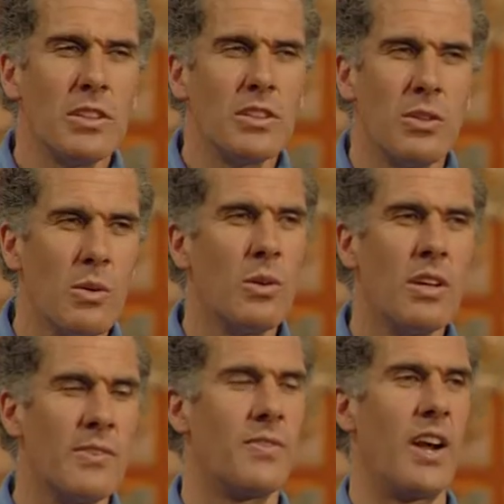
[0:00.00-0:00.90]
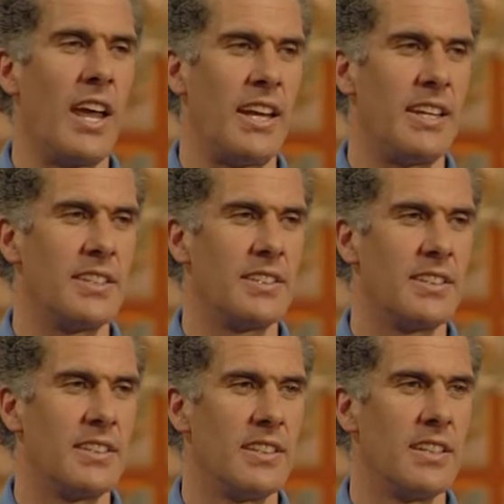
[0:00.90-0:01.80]
at all afraid
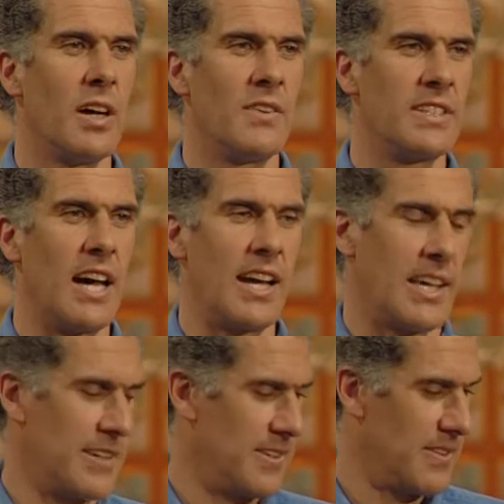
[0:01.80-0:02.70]
of dying?